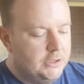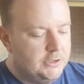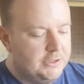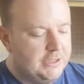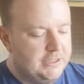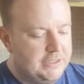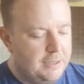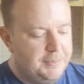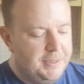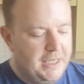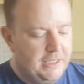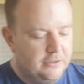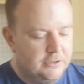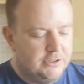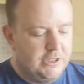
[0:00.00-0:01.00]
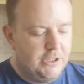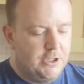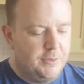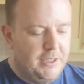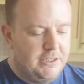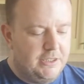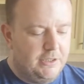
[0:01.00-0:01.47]
So it says Abbey Ales,
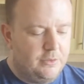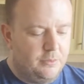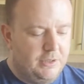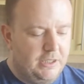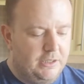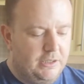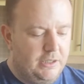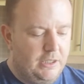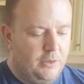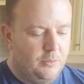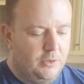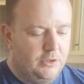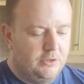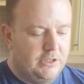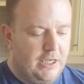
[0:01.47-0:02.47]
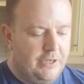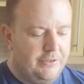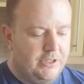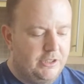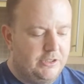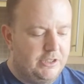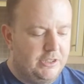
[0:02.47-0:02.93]
situated within the World
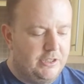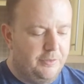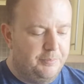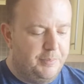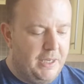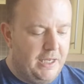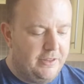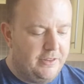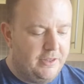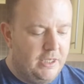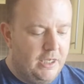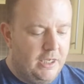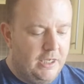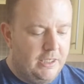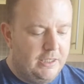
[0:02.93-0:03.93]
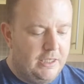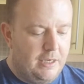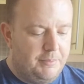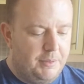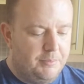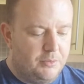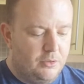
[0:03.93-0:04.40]
Heritage City of Bath, the
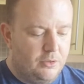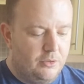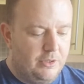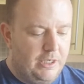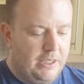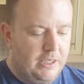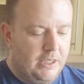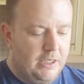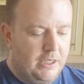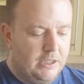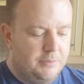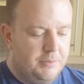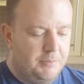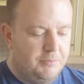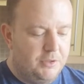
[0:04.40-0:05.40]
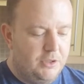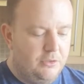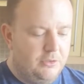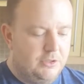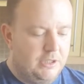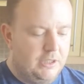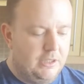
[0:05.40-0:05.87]
Abbey Brewery has been
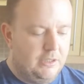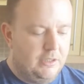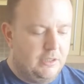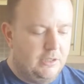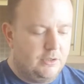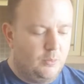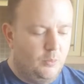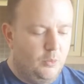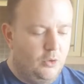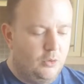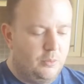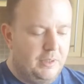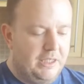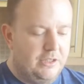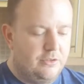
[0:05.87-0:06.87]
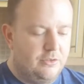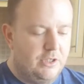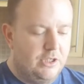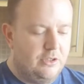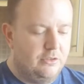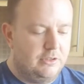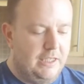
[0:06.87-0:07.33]
producing its award-winning
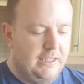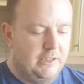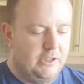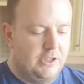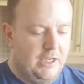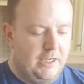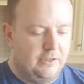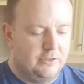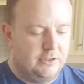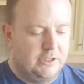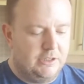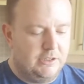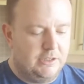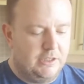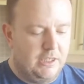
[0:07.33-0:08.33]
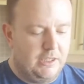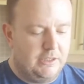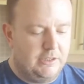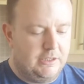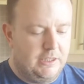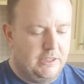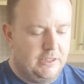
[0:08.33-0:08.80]
traditional English ales since
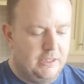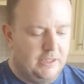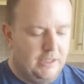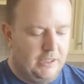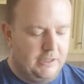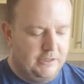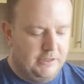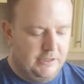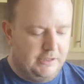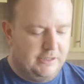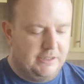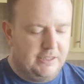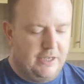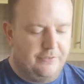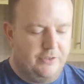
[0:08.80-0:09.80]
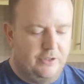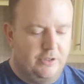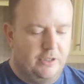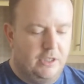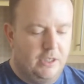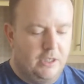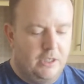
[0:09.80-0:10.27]

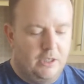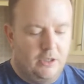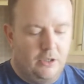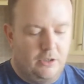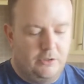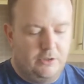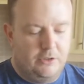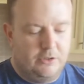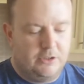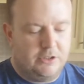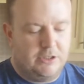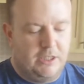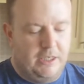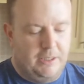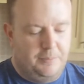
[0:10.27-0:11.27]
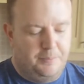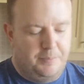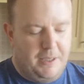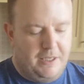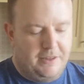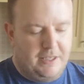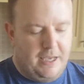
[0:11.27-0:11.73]
1997. On the other side,
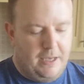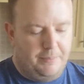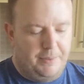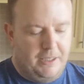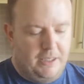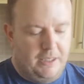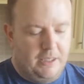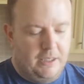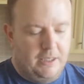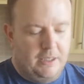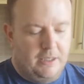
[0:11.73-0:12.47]
Bath Abbey.